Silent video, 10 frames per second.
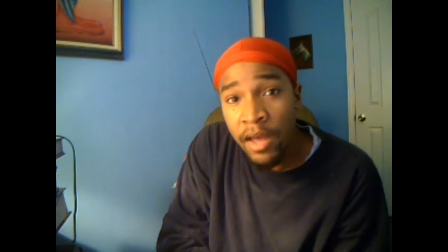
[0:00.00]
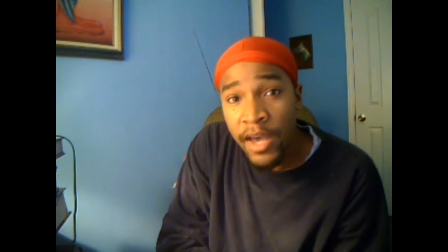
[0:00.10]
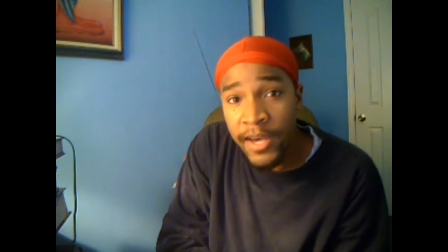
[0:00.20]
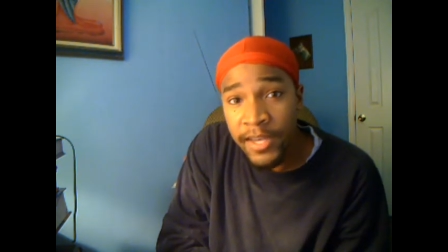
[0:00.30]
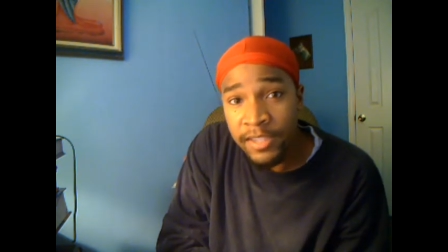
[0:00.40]

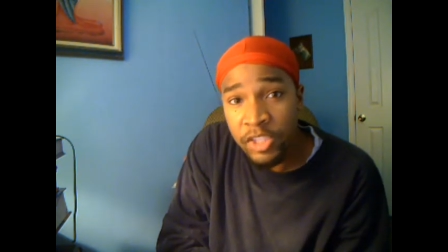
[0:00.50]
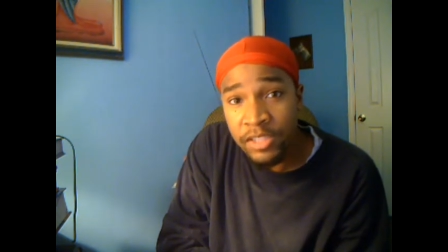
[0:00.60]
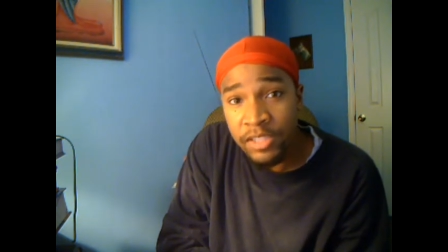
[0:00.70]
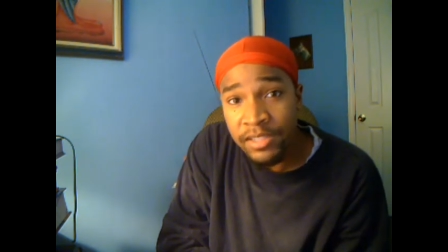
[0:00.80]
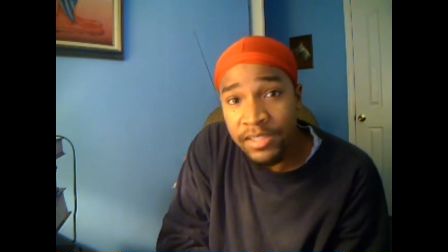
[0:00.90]
And
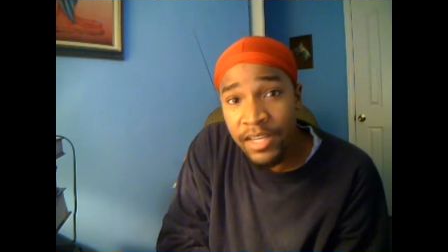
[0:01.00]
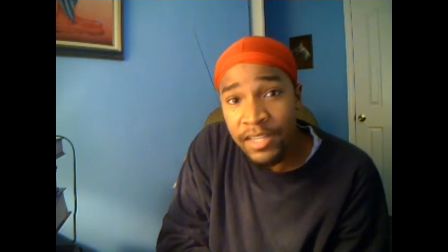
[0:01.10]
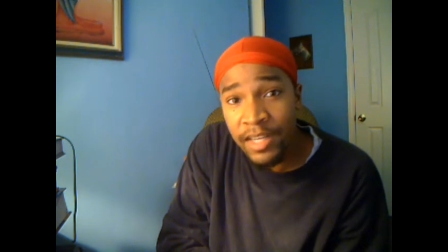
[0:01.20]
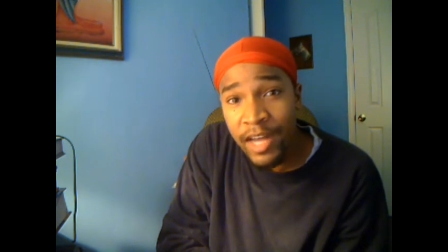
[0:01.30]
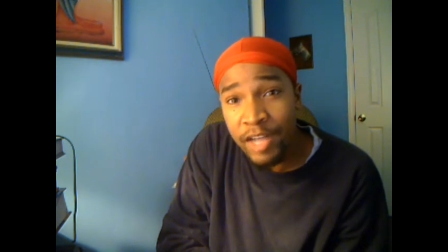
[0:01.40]
Jesus said in
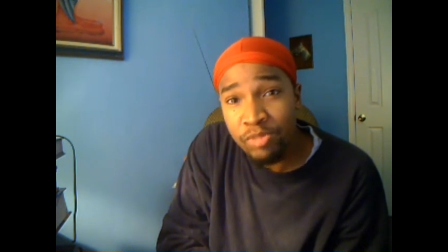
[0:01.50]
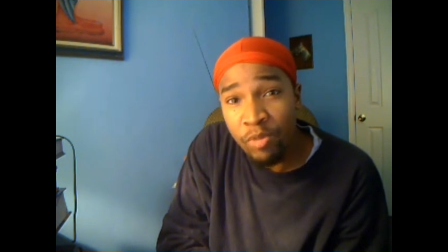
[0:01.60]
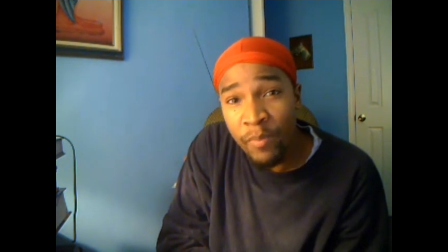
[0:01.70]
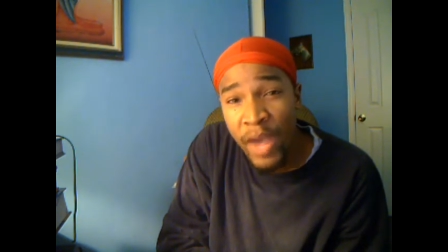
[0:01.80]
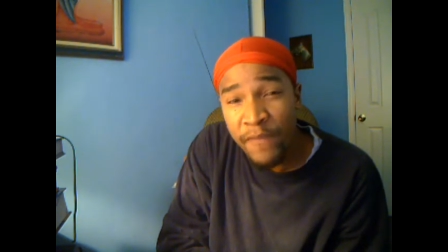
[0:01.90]
the
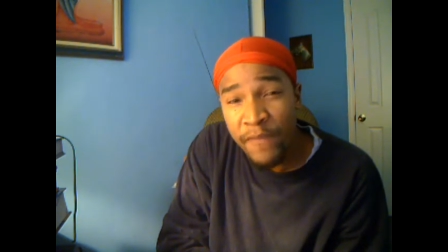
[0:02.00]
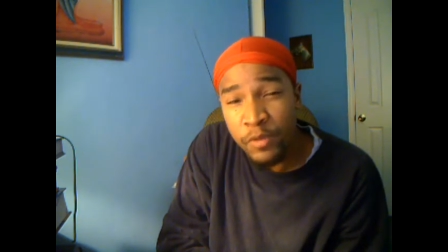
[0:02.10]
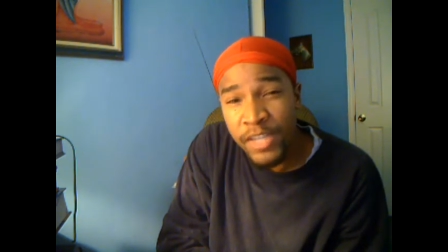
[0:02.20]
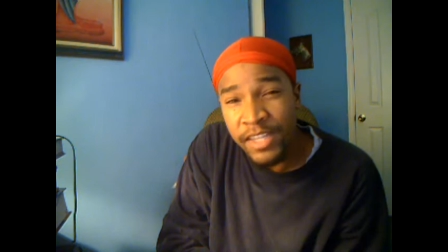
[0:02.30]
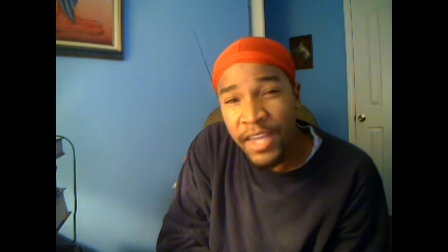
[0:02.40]
Gospel of Matthew
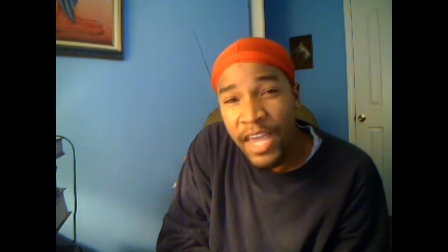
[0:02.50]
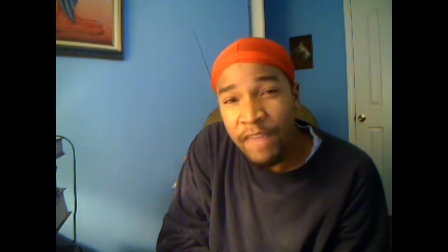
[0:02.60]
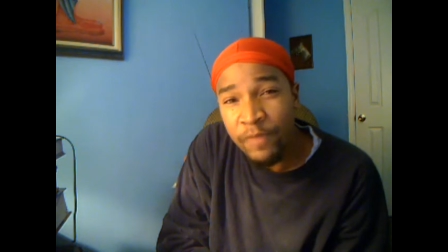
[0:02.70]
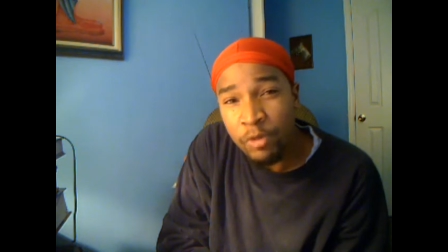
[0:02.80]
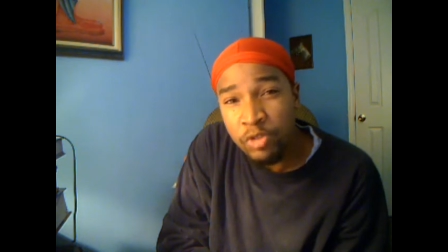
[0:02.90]
chapter
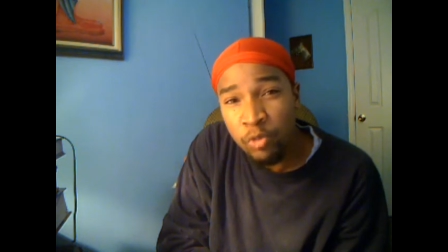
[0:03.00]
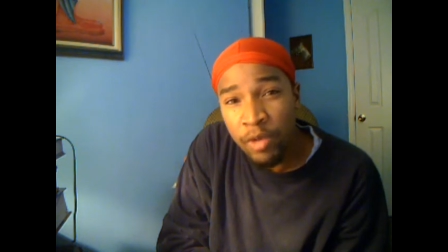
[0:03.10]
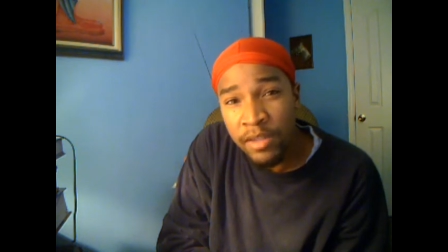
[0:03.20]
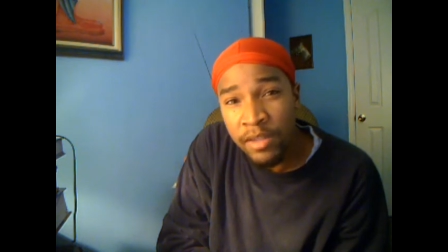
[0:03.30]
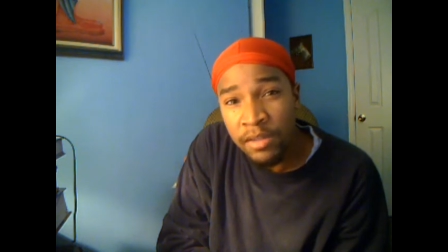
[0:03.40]
8 verse
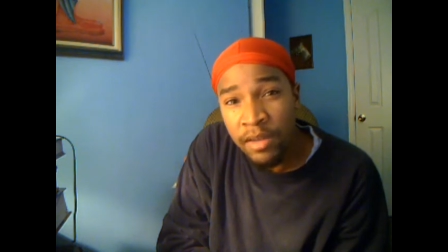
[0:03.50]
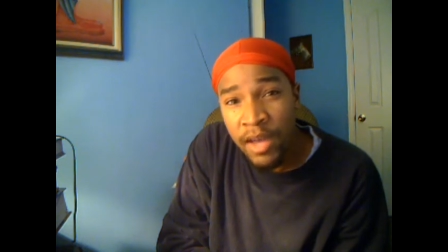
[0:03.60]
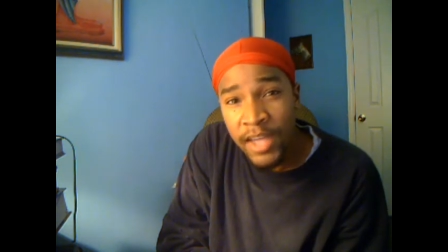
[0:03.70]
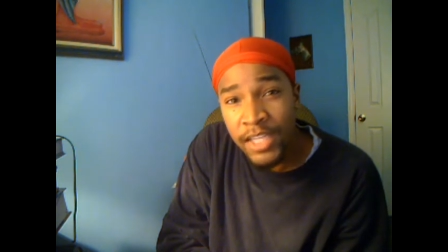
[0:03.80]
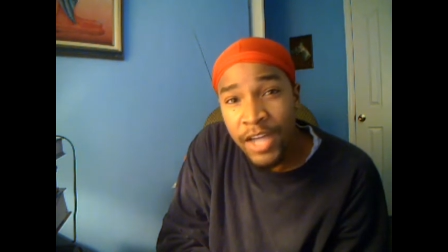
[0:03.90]
20
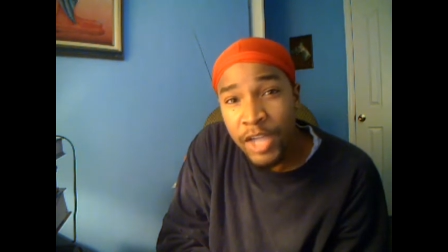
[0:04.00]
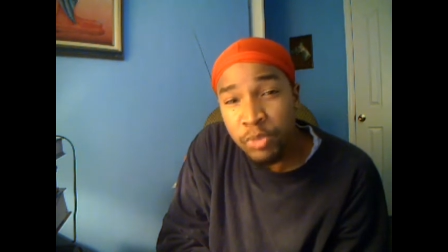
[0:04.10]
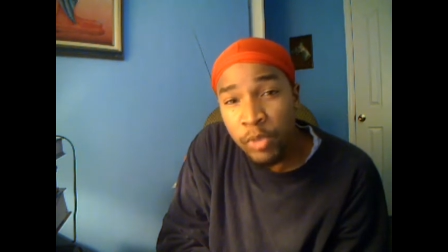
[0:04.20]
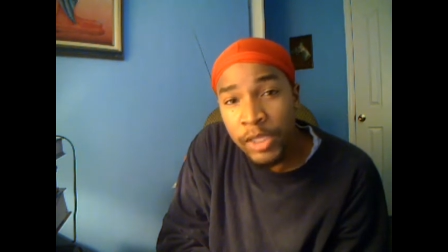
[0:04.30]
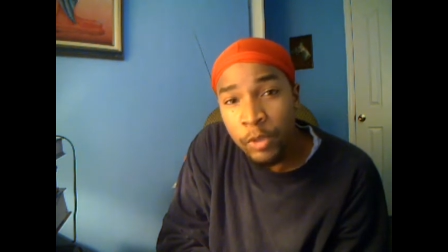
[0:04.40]
and the
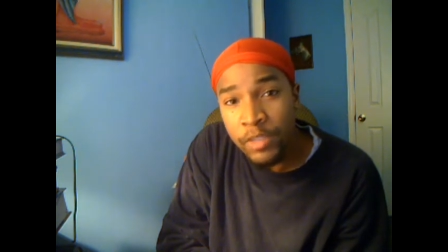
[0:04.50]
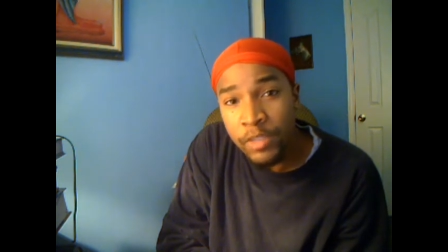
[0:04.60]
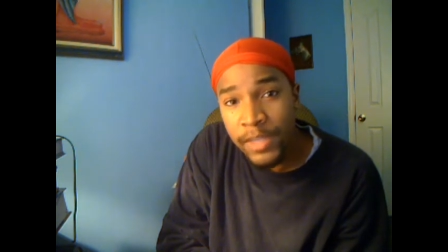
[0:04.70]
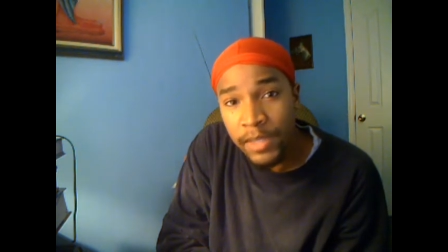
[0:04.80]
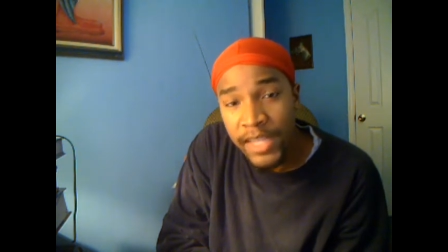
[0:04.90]
Gospel of Luke
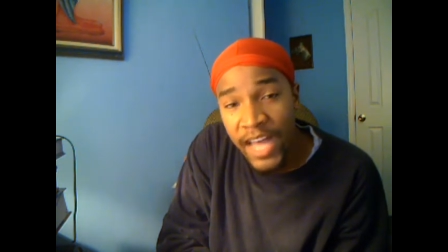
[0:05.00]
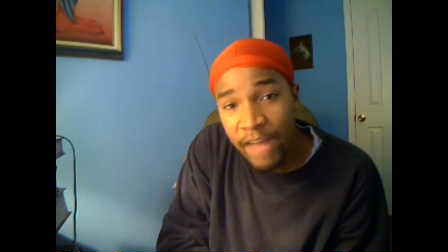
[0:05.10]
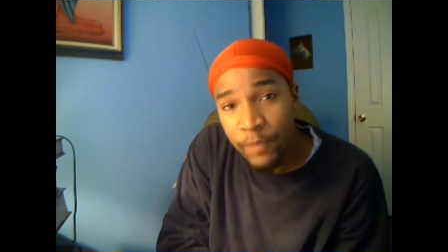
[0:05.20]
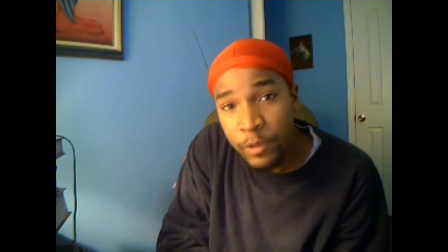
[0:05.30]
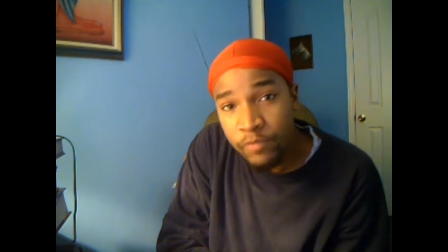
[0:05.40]
chapter
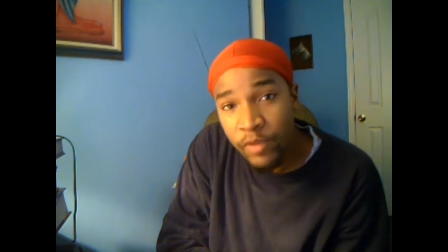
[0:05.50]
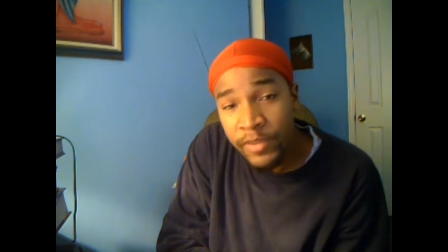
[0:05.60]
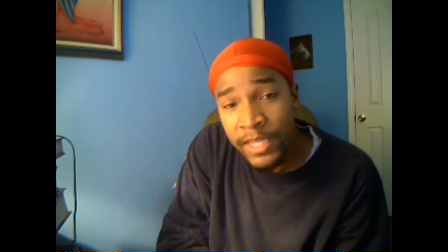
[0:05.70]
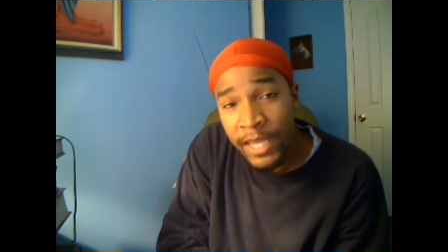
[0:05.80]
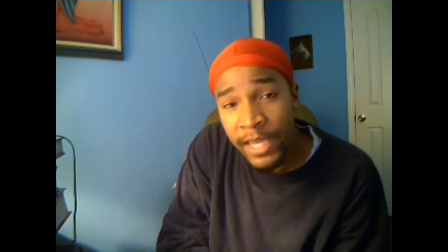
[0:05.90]
9 verse
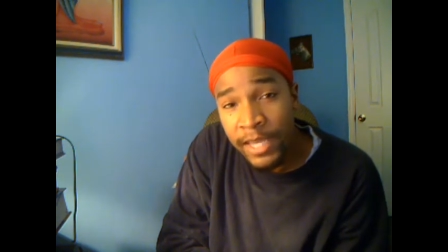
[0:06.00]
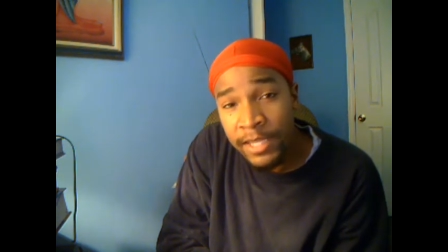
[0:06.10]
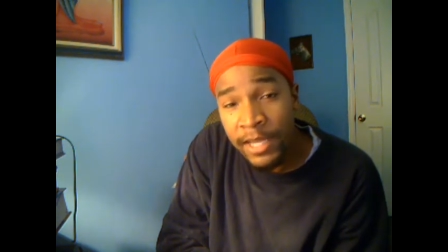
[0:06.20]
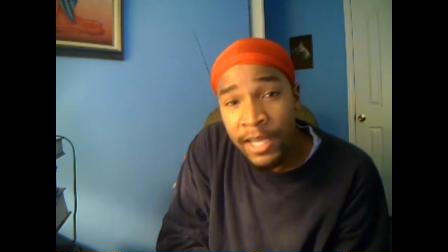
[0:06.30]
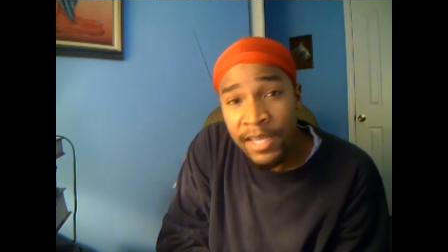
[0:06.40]
58,